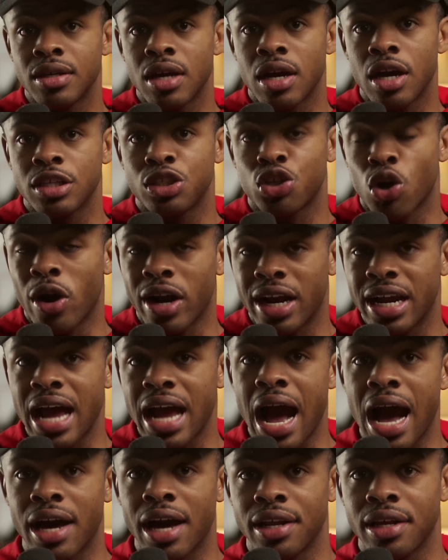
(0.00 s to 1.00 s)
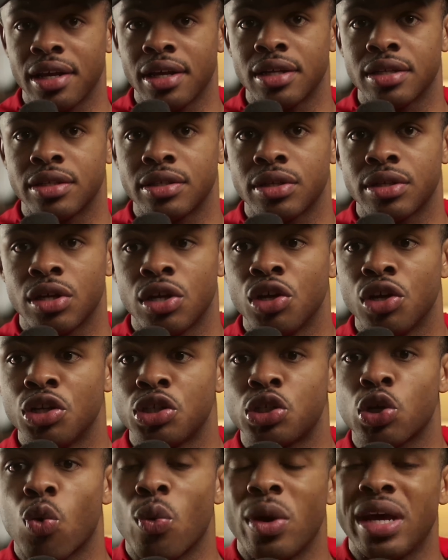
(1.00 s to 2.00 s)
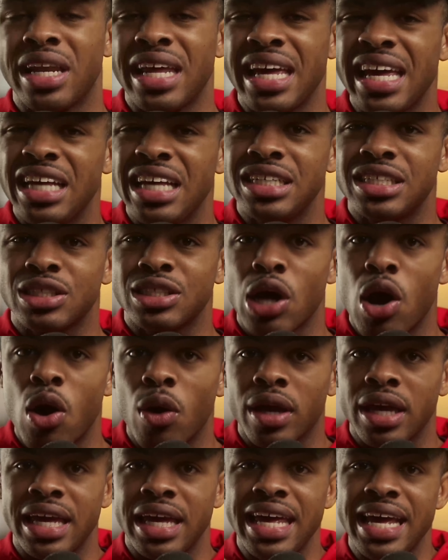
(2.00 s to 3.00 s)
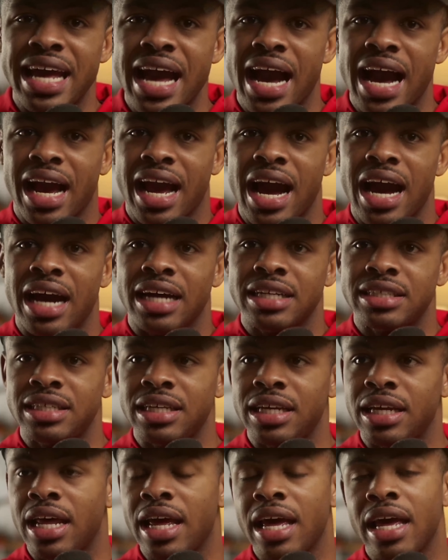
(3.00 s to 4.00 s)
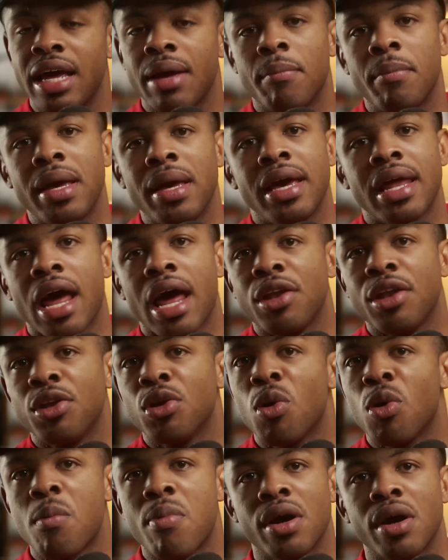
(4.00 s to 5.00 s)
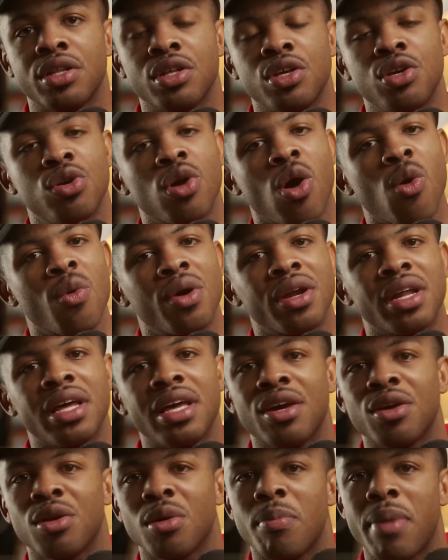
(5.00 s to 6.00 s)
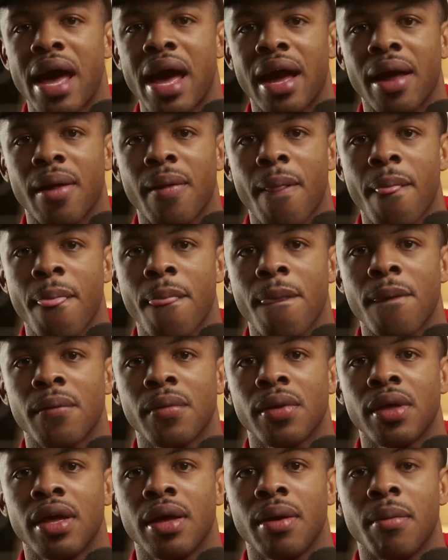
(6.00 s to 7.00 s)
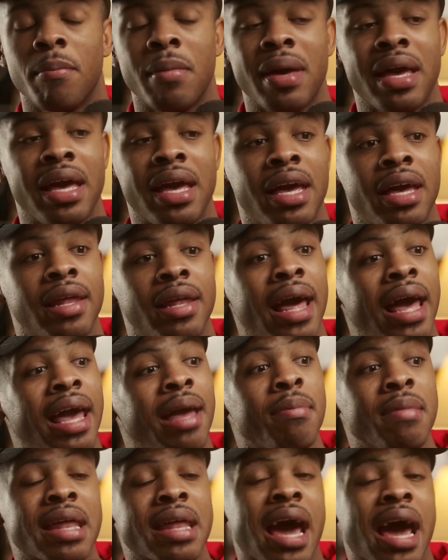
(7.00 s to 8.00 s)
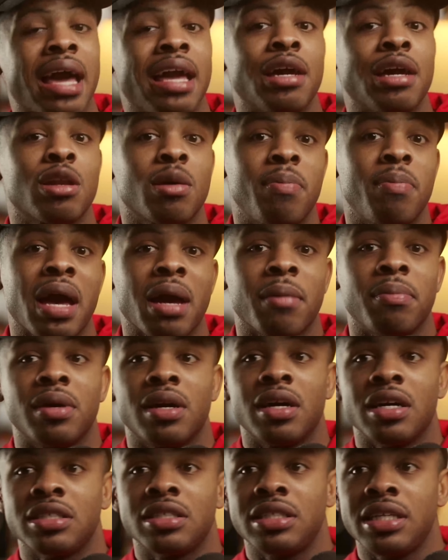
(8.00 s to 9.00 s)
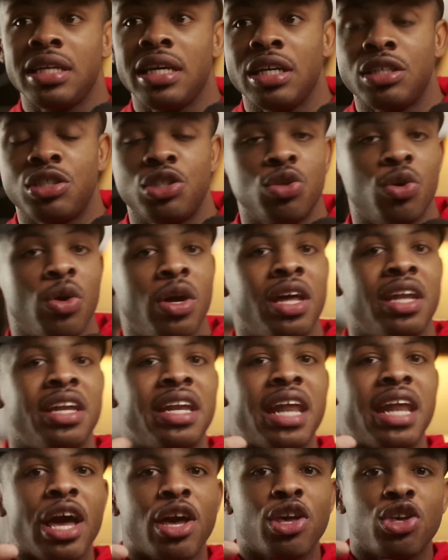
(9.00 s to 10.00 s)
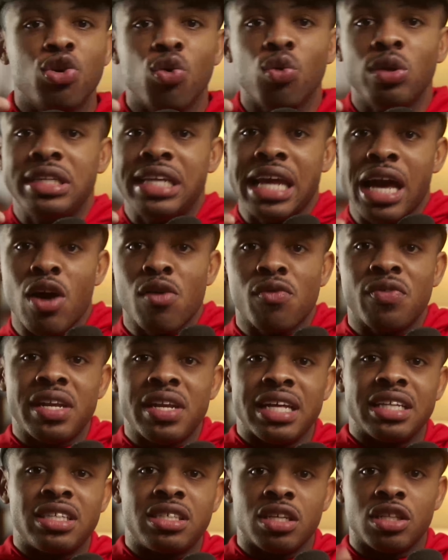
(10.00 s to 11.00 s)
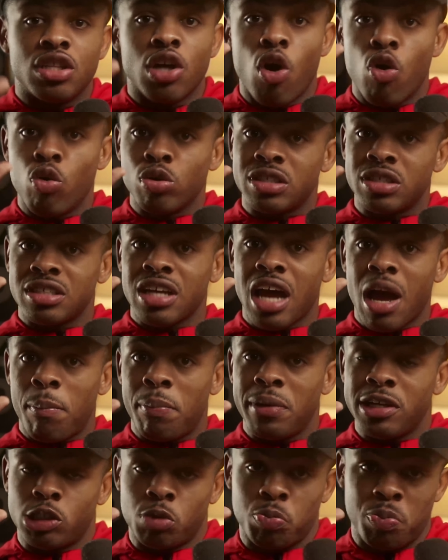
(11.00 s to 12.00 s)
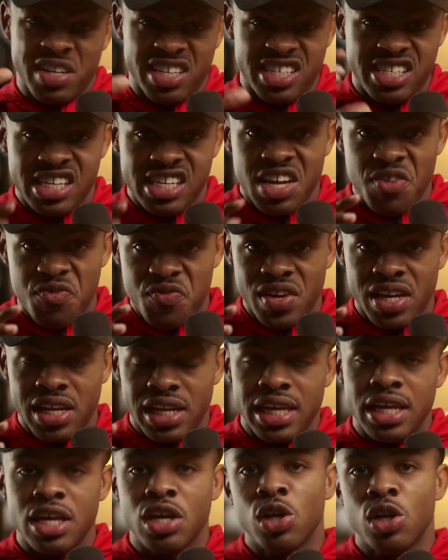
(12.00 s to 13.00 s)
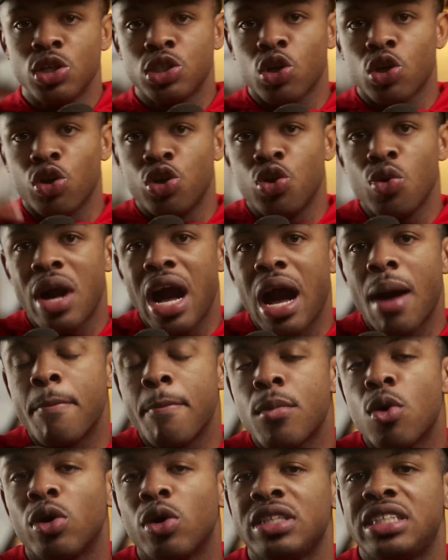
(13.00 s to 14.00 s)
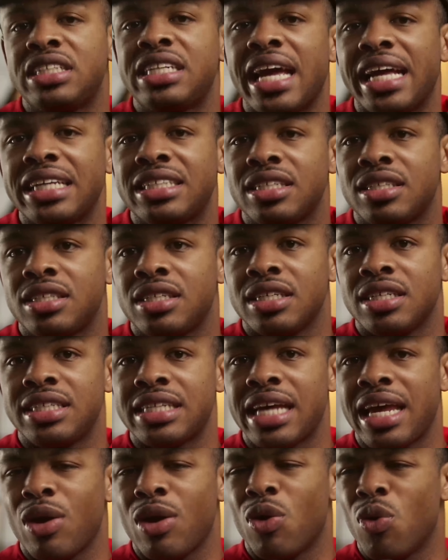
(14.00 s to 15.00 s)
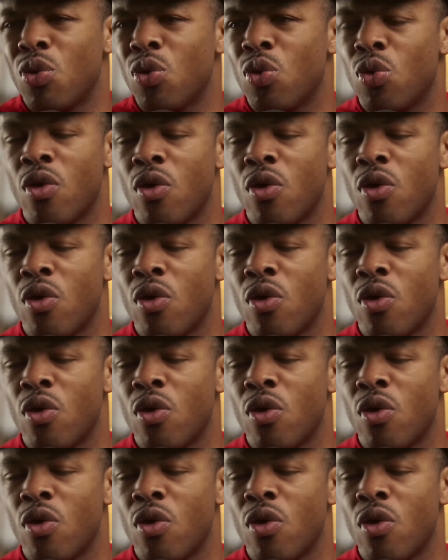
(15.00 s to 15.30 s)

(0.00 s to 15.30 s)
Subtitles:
target audience. So when he's talking, he got content. Man, I know, brother, you don't want to hit her back. Man, hey, man, I hit her back because she hit you. Now you delving into those topics specifically, so you got more chances to say, ooh,